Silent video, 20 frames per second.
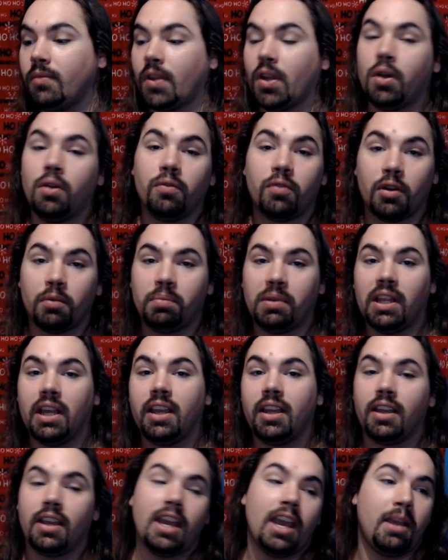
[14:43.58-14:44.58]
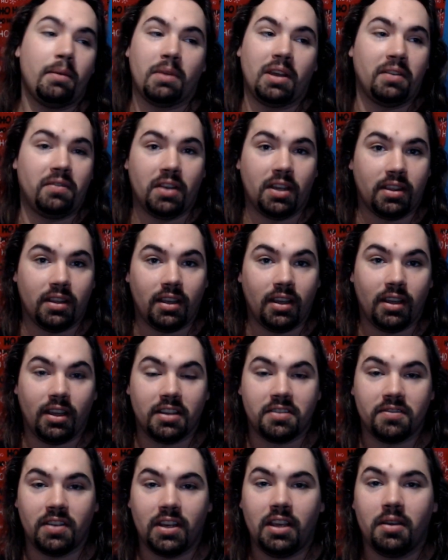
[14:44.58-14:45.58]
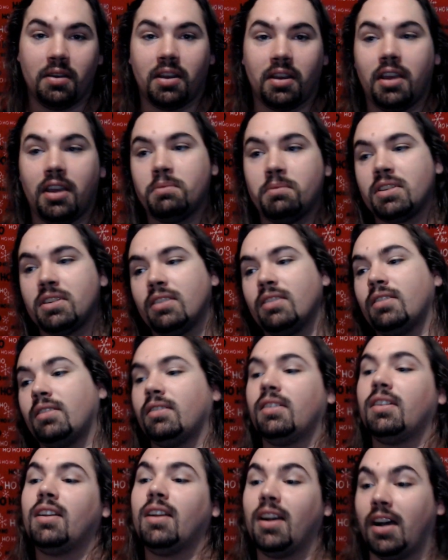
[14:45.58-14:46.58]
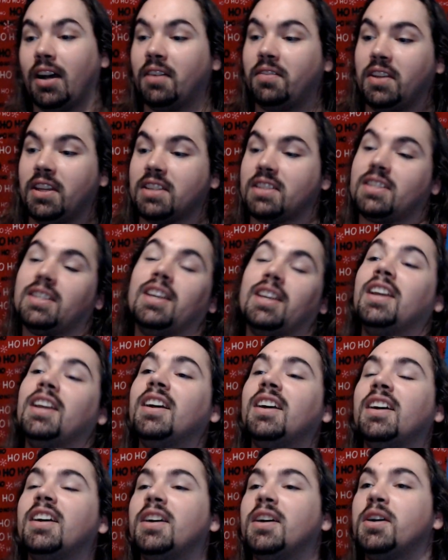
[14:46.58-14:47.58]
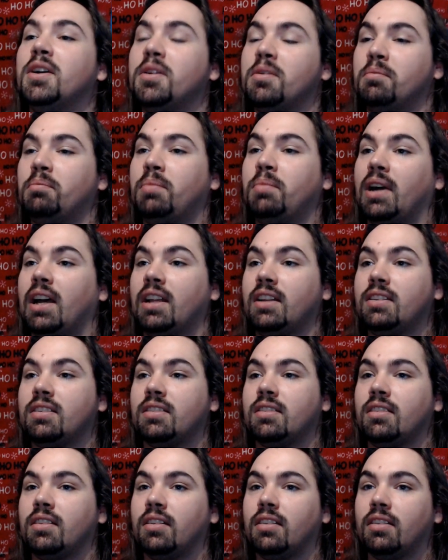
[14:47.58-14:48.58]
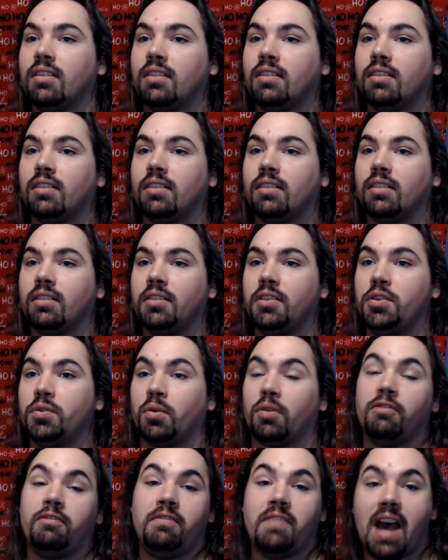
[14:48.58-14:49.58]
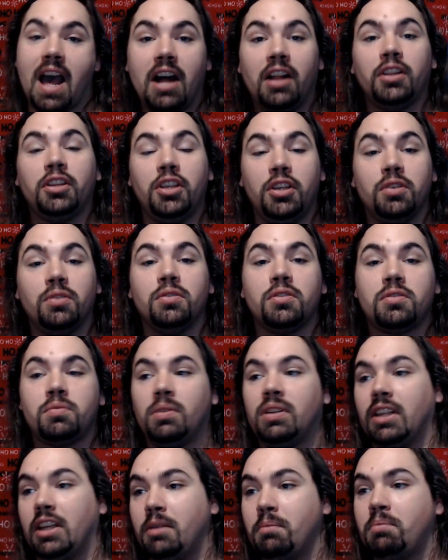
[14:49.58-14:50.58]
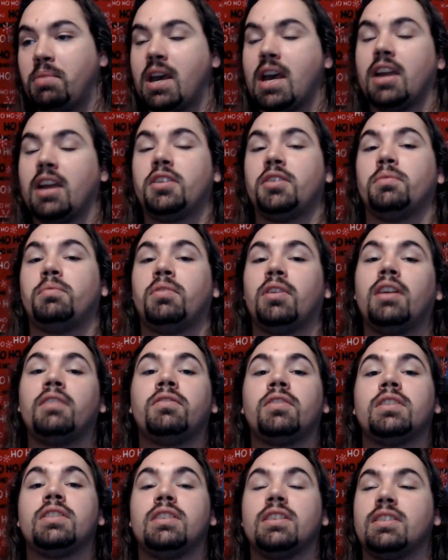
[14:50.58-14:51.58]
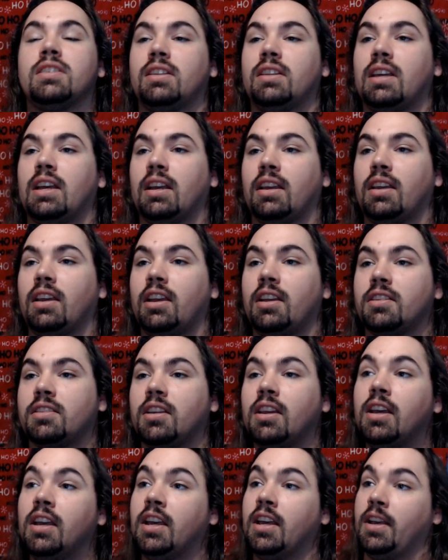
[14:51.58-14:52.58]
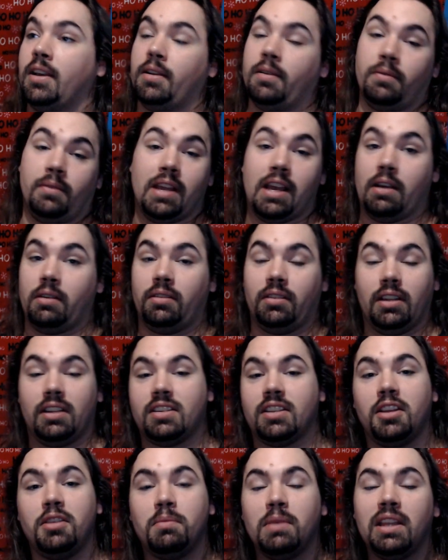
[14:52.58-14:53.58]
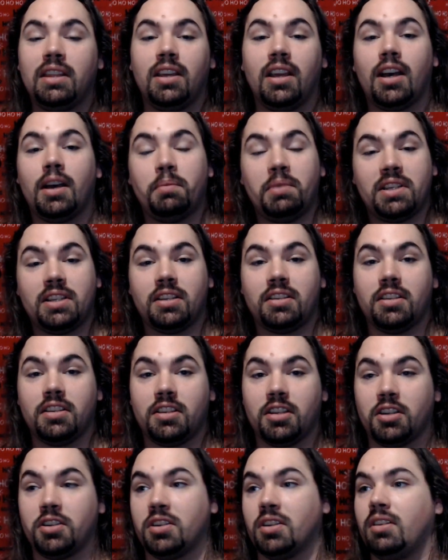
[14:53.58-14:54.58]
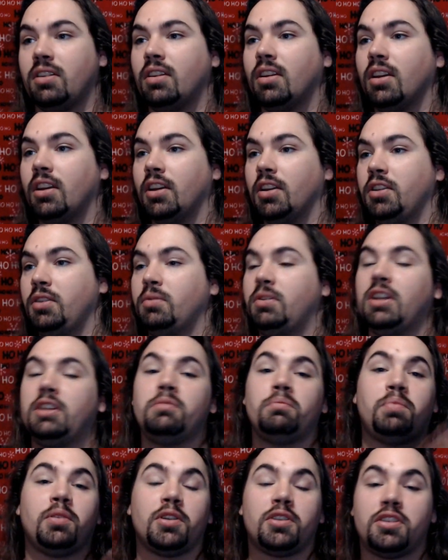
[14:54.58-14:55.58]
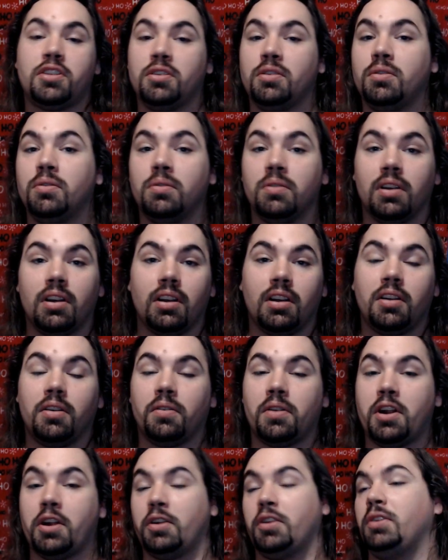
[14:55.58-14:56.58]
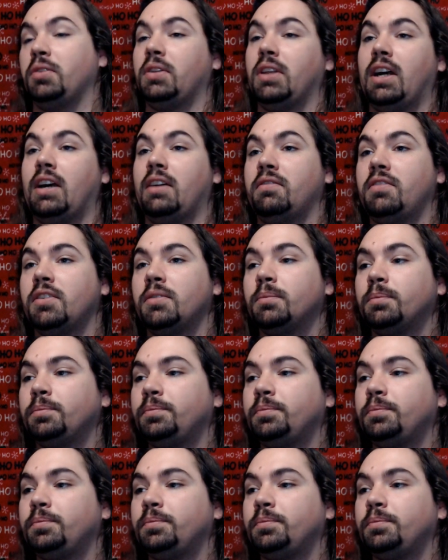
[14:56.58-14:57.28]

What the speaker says: over playing a game. And I have nothing against video games, obviously. But your values will impact your preferences in that case. Now, let's say you made the opposite decision. You didn't pursue a career you loved.